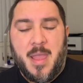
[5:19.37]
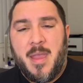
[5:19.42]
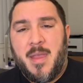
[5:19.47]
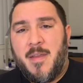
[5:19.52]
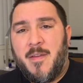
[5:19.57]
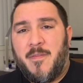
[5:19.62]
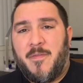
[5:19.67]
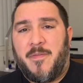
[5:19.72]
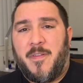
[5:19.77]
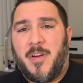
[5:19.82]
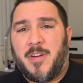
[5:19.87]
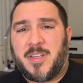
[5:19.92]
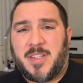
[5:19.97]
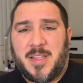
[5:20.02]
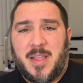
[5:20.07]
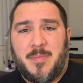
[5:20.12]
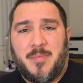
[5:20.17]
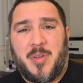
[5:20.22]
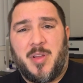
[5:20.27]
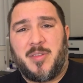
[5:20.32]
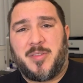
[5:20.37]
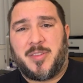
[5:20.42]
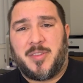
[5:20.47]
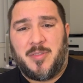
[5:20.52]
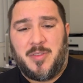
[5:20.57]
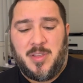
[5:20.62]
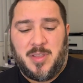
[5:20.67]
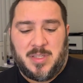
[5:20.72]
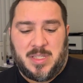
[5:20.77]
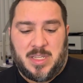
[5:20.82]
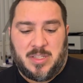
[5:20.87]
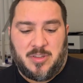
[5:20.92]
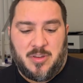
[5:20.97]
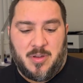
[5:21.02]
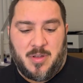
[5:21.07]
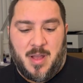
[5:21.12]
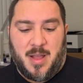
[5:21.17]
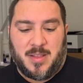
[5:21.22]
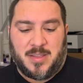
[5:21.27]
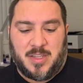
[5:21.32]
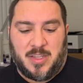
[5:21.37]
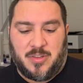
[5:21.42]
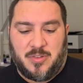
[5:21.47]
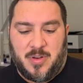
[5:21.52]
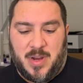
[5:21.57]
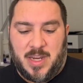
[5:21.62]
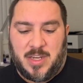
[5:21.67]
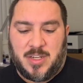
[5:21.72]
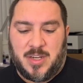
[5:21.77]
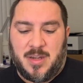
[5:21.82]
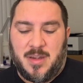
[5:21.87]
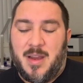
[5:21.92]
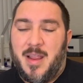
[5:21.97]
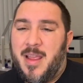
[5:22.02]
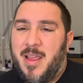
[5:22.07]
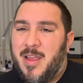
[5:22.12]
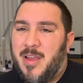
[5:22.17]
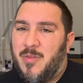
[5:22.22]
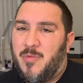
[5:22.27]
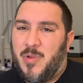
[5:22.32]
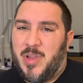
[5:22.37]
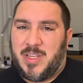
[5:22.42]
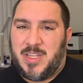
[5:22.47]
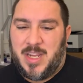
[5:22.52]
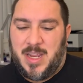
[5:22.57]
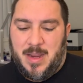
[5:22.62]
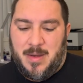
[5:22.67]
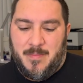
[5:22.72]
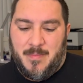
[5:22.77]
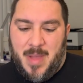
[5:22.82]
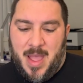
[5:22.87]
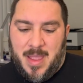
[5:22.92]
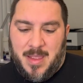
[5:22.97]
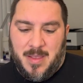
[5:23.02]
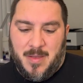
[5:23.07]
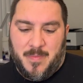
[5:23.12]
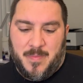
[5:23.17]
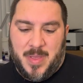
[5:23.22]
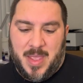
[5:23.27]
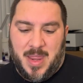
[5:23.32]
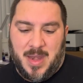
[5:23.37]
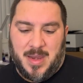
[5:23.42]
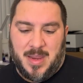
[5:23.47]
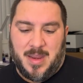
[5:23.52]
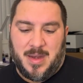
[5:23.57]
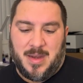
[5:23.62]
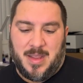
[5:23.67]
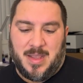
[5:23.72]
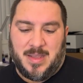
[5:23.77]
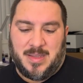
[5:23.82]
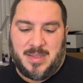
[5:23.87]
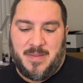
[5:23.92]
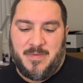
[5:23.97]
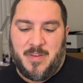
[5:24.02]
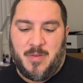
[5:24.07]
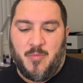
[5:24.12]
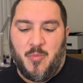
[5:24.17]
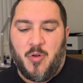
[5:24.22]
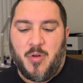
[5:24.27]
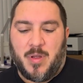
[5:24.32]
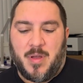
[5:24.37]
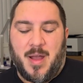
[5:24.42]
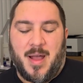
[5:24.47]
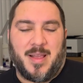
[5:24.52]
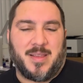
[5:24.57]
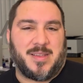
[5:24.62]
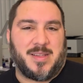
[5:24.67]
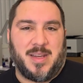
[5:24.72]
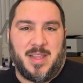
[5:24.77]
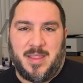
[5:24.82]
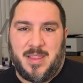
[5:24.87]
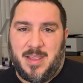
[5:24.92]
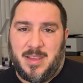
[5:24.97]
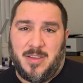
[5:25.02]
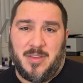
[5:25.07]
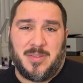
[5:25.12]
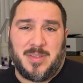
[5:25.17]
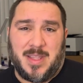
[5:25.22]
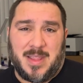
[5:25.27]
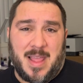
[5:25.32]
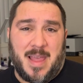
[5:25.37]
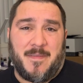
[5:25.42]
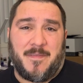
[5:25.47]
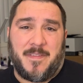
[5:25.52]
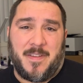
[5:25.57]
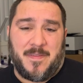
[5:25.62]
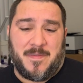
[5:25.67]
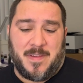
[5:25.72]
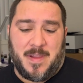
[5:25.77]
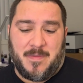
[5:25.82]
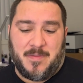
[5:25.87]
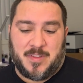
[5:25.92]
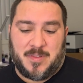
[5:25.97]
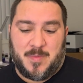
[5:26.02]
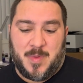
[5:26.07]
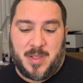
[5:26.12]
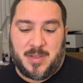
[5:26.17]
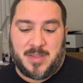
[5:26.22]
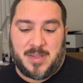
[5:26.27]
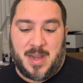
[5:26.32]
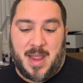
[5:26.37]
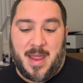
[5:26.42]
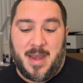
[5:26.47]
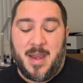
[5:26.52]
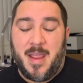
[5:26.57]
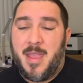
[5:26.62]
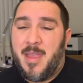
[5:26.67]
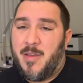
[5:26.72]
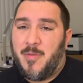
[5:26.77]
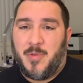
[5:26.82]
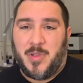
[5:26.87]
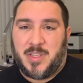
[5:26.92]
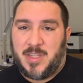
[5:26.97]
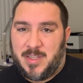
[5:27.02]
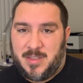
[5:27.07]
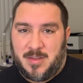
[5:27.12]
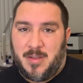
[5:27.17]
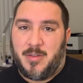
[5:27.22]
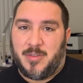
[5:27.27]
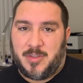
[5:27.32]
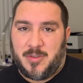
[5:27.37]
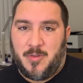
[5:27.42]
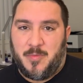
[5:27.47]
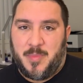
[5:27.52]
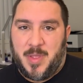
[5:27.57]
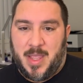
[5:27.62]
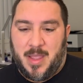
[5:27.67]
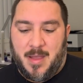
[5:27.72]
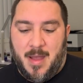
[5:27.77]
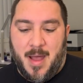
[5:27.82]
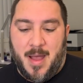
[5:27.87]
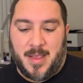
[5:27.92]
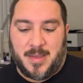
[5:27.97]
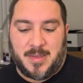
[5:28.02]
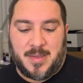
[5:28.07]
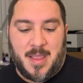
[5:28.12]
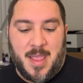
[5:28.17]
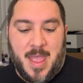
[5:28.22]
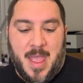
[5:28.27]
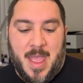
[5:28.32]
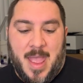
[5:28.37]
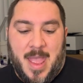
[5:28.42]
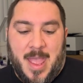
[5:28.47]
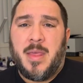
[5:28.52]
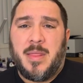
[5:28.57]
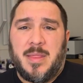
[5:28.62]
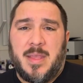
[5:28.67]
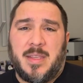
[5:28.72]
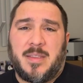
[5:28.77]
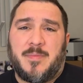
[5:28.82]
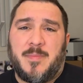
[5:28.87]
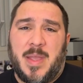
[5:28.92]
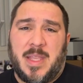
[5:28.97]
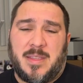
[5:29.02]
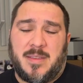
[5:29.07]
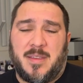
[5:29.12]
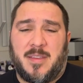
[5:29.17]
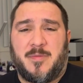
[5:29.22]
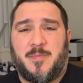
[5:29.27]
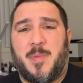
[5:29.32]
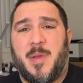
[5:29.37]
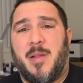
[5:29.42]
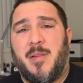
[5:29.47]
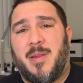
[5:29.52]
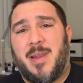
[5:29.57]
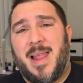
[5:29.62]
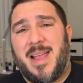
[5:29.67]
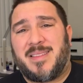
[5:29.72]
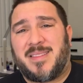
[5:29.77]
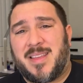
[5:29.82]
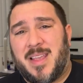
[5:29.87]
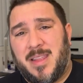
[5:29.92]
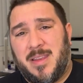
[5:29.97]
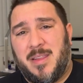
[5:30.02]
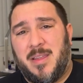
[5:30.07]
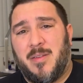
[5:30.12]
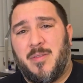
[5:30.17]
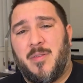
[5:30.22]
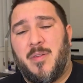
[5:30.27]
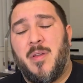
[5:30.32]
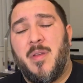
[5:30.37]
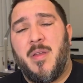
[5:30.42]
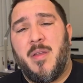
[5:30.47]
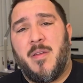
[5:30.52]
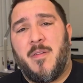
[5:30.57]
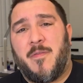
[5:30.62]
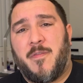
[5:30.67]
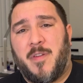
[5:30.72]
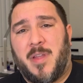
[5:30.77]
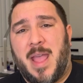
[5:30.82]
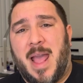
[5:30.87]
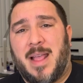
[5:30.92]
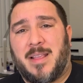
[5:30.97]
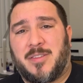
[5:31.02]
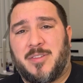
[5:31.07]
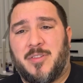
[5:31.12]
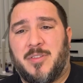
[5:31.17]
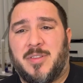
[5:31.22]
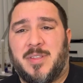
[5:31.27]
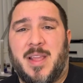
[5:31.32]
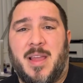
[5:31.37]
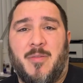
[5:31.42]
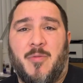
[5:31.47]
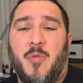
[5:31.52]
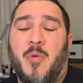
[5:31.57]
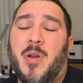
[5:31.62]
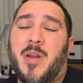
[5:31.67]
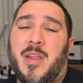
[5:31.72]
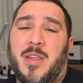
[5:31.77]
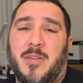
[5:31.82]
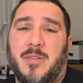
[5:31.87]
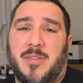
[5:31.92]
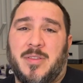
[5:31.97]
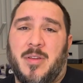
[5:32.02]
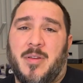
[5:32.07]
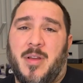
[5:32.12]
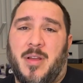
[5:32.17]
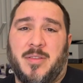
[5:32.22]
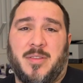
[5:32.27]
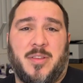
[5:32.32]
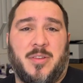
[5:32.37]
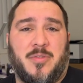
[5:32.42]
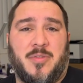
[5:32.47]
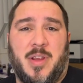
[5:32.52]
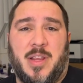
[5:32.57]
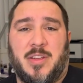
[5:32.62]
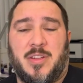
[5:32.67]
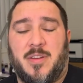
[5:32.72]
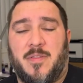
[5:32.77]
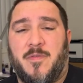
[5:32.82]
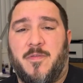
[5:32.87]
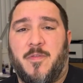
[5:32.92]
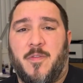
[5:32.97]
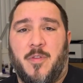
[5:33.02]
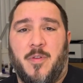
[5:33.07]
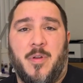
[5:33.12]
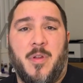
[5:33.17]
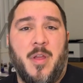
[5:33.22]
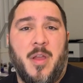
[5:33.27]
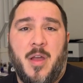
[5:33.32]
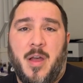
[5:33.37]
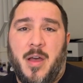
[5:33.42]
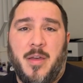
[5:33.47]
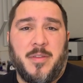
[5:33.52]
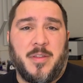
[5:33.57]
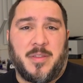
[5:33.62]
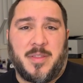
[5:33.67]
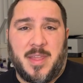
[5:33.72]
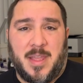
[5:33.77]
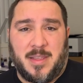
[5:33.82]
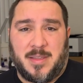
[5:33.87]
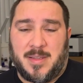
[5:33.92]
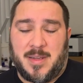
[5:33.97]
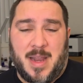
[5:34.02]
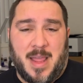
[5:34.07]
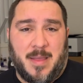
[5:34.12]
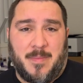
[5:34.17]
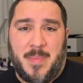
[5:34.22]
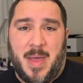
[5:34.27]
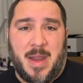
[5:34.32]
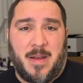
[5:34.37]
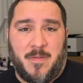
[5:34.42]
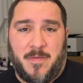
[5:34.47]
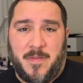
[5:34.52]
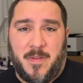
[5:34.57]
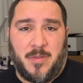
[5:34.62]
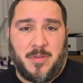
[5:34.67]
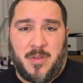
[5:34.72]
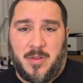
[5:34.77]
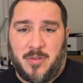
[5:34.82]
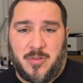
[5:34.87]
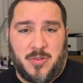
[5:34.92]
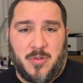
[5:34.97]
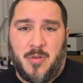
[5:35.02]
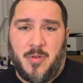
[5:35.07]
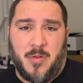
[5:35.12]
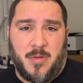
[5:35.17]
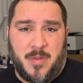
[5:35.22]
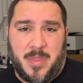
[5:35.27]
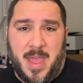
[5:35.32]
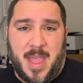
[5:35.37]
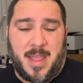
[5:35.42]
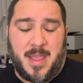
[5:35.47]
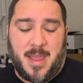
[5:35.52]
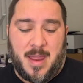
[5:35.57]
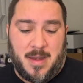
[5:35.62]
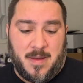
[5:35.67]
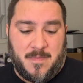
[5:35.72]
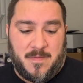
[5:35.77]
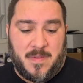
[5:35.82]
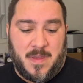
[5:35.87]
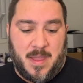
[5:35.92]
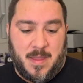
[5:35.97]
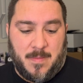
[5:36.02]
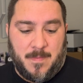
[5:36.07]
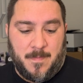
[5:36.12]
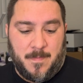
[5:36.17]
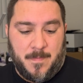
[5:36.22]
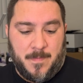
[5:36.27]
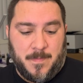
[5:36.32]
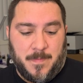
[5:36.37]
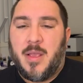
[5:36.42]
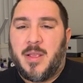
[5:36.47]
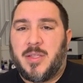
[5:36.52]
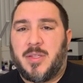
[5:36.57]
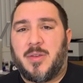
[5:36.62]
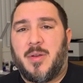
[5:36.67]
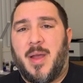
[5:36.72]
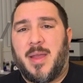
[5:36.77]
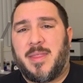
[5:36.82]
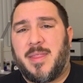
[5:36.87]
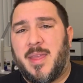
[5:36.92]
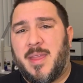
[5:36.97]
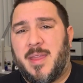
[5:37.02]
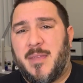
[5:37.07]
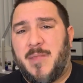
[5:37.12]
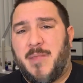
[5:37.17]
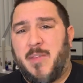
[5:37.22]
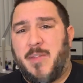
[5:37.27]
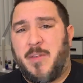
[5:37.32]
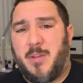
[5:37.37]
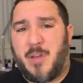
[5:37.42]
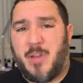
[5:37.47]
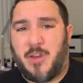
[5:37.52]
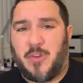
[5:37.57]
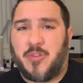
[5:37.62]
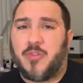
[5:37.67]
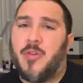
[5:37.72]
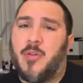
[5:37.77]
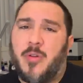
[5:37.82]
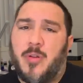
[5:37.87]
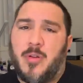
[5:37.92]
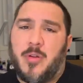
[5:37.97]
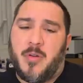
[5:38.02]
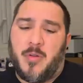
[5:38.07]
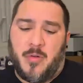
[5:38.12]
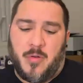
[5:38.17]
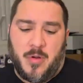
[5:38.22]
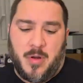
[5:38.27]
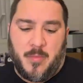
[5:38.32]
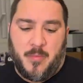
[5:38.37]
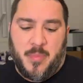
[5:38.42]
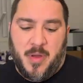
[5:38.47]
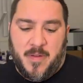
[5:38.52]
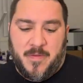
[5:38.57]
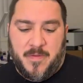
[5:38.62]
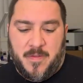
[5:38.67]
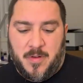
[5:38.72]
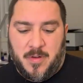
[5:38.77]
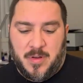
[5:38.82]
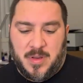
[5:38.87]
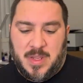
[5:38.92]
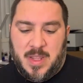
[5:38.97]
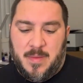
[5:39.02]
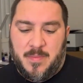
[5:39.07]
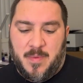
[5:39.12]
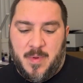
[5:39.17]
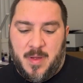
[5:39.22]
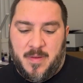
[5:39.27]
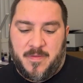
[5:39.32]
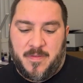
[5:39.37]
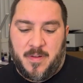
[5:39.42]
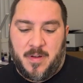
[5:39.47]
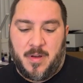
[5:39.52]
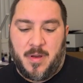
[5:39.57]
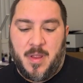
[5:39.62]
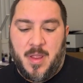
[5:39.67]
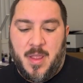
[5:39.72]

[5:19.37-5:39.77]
Far Step also uses your concentration, which in my opinion is even more costly than using that 5th level spell slot, which is also a big cost. This makes the spell less ideal for casters that want to use their concentration for other things like battlefield control or that kind of thing. So I think if you're a controller or a buffer or debuffer,